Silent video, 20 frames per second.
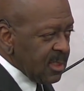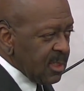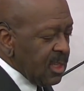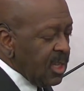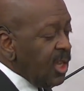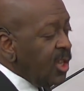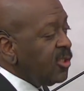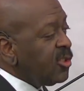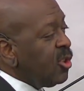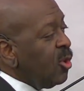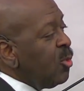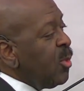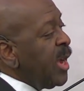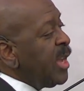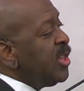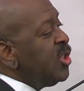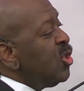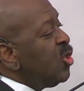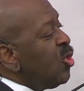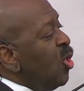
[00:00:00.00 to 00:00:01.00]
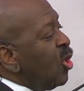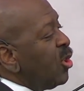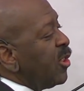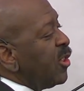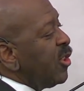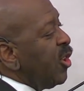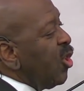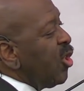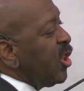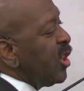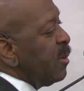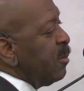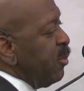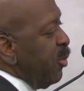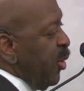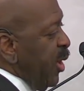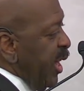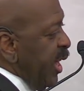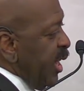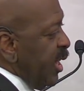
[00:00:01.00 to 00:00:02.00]
So when you go to the Lord in
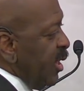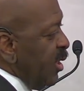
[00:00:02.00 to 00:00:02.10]
prayer